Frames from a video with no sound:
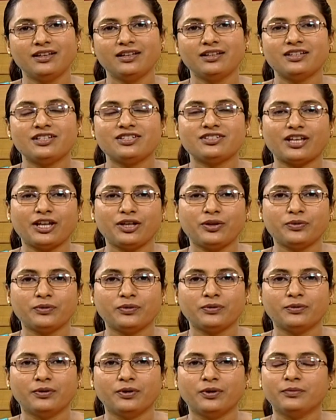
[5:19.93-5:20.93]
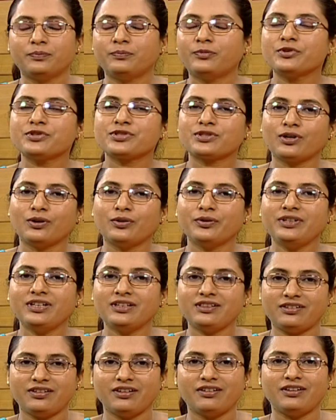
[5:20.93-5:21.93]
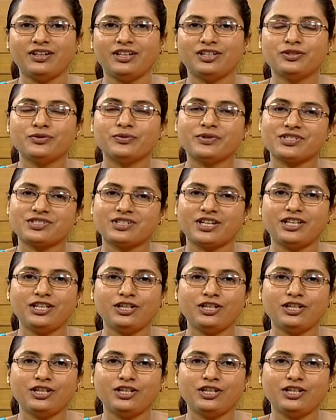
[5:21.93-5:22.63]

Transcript: post-colonial theory to a study